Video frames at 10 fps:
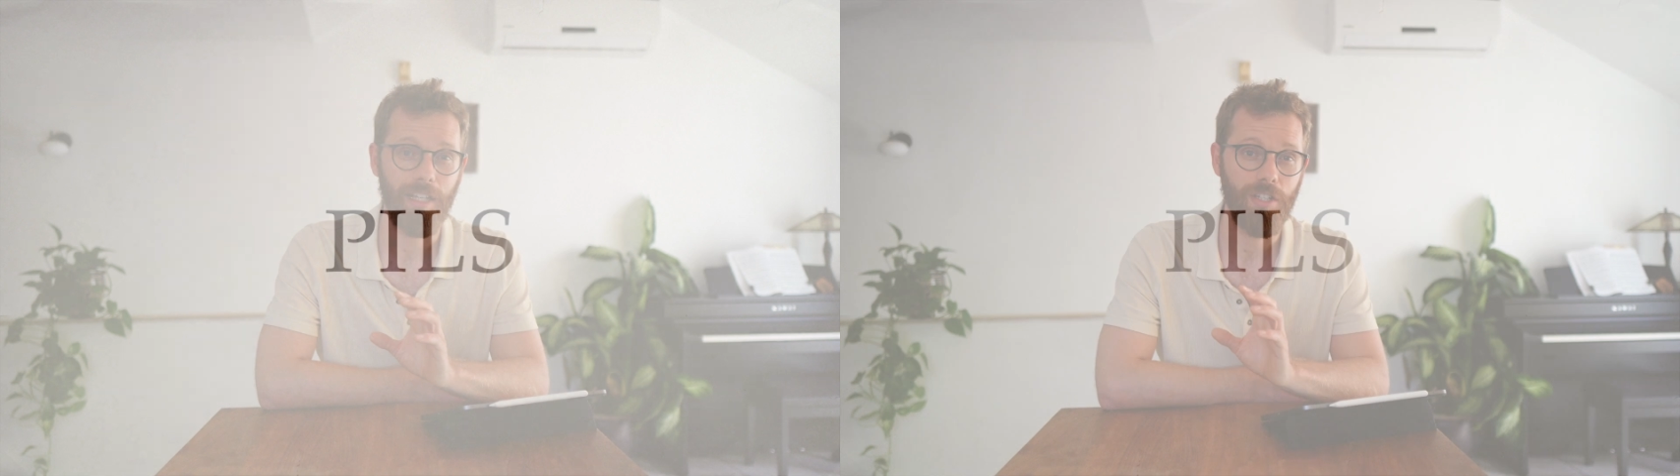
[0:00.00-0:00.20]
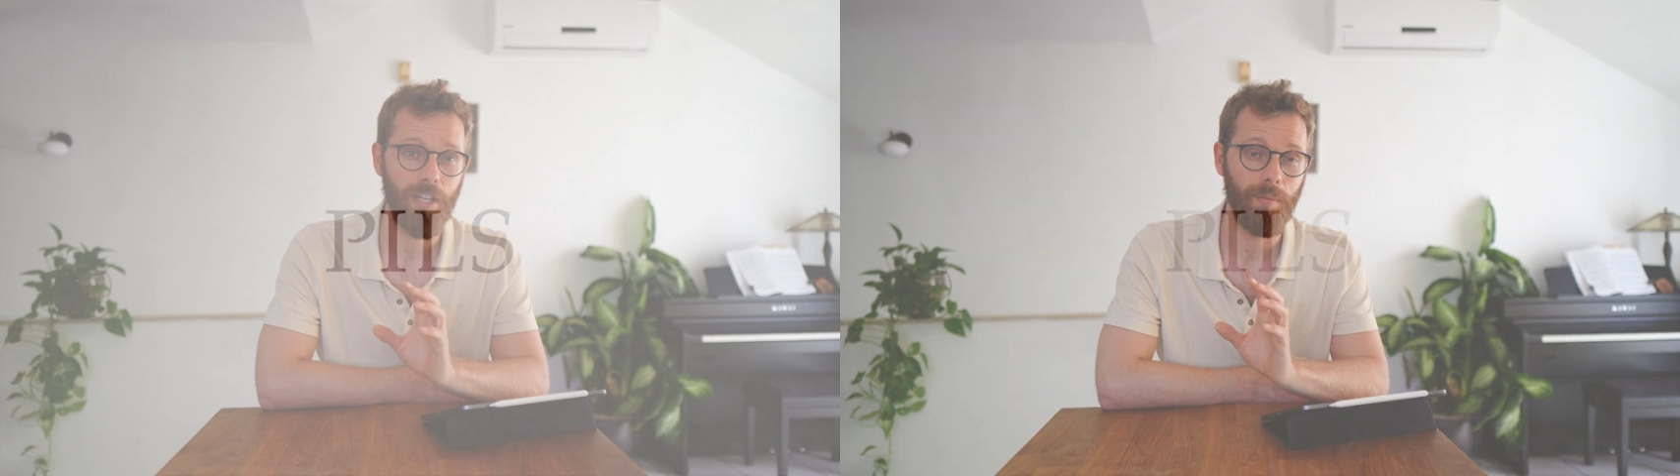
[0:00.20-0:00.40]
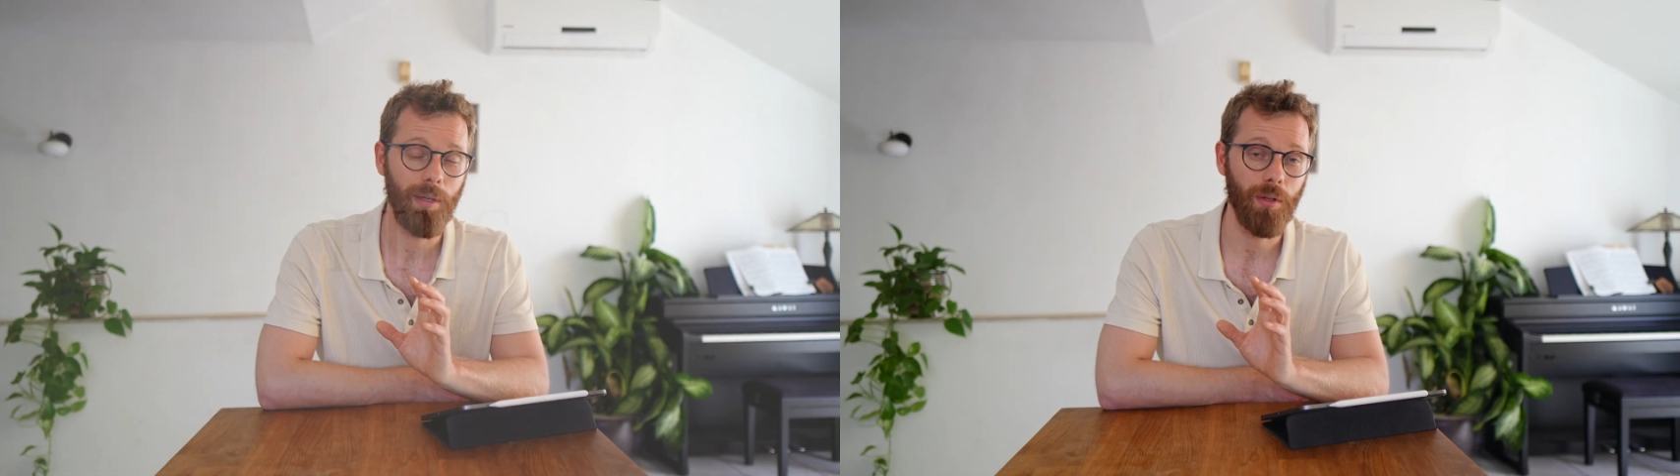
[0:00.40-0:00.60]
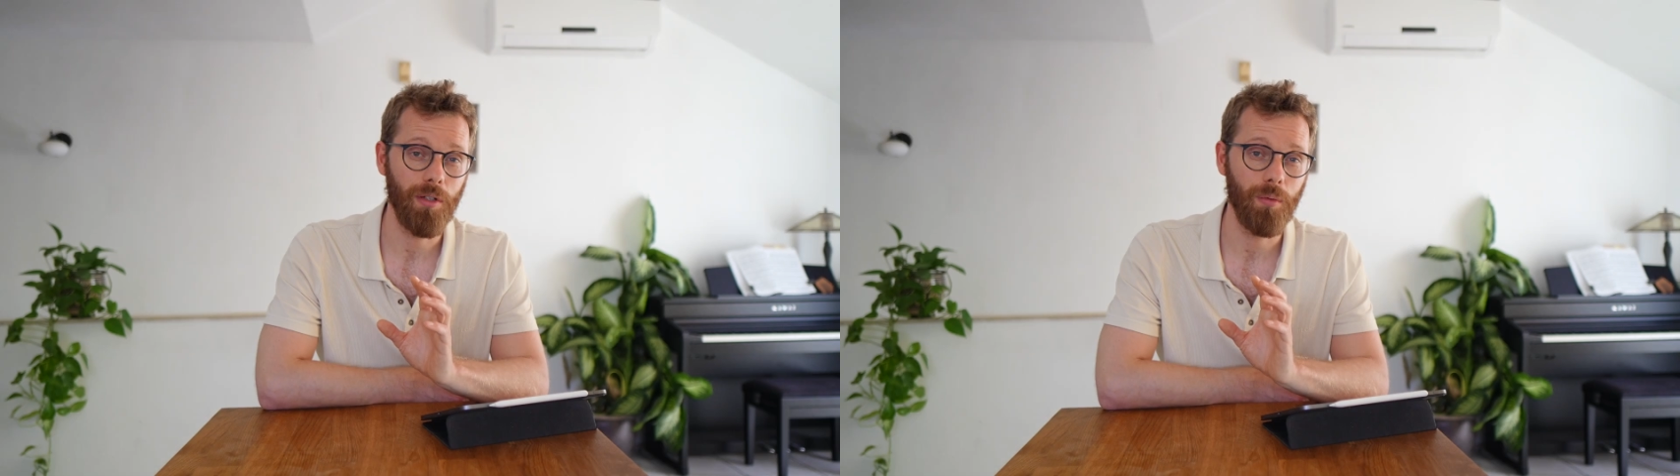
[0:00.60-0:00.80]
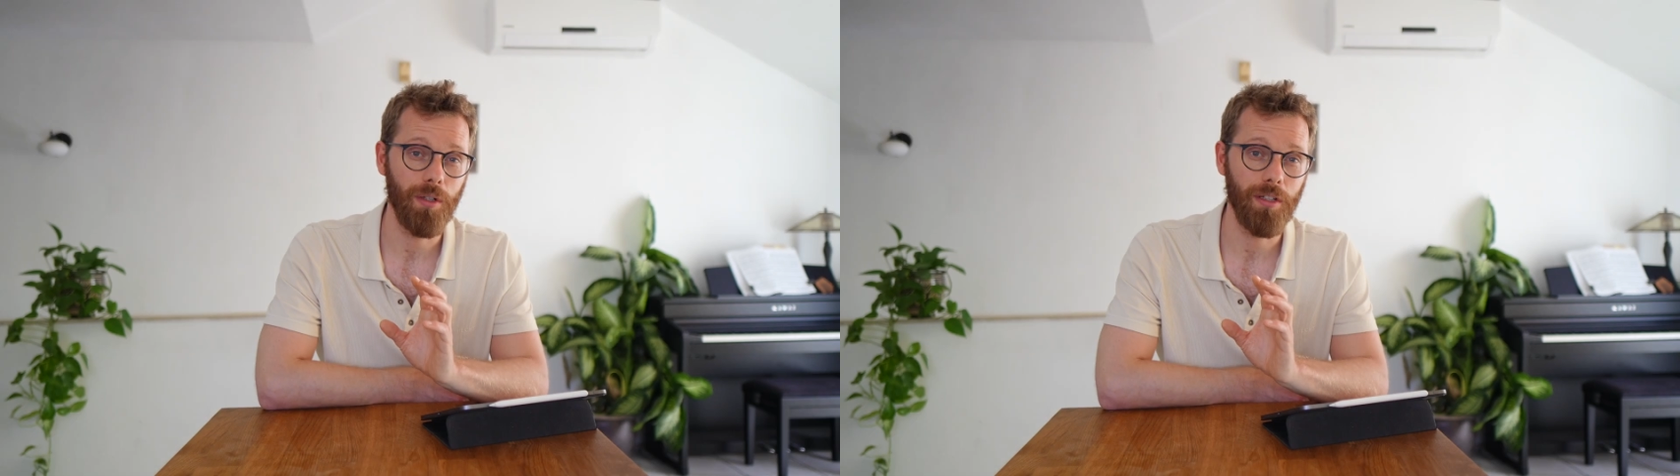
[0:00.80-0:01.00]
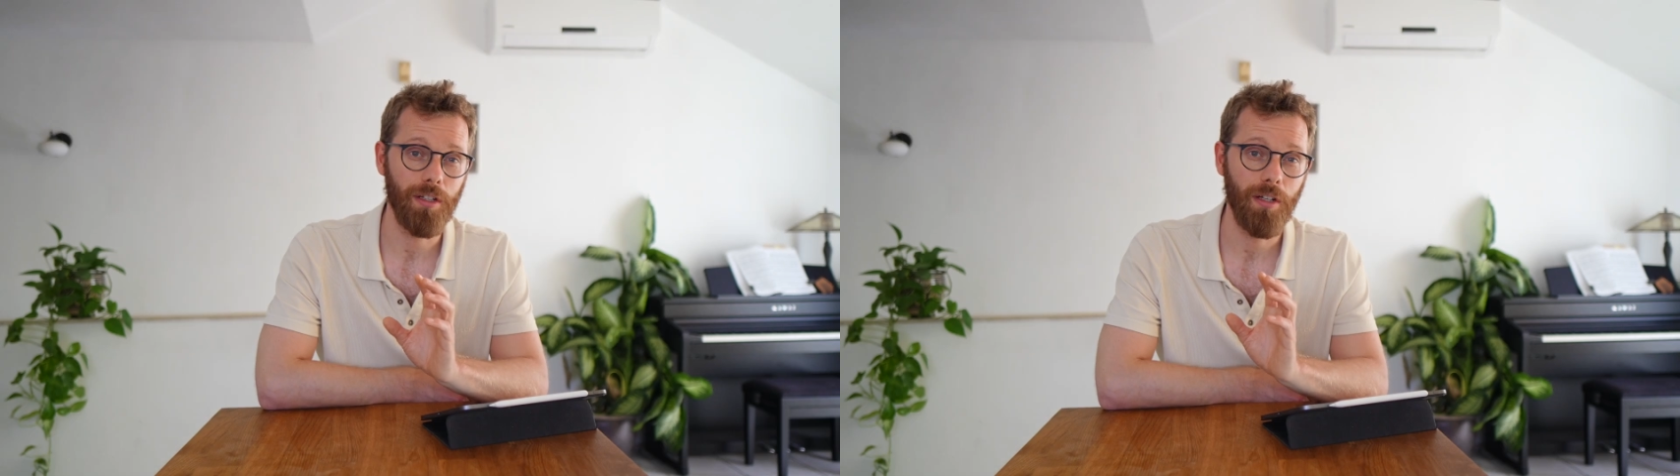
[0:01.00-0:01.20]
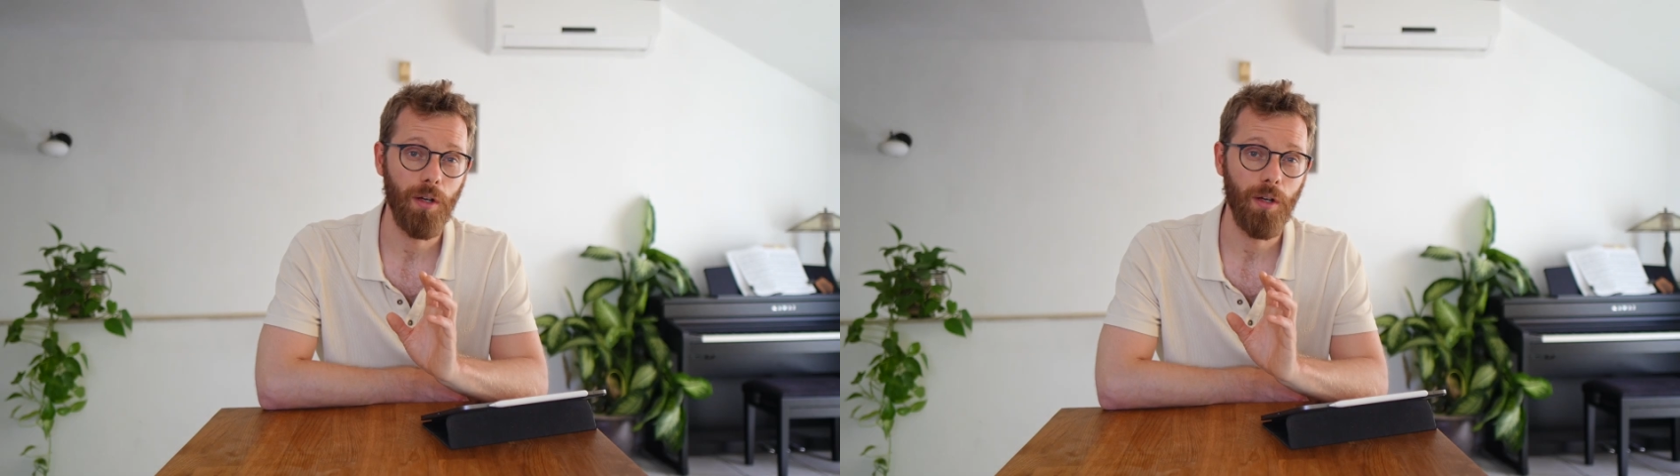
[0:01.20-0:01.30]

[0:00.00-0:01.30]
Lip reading: you tell me what the word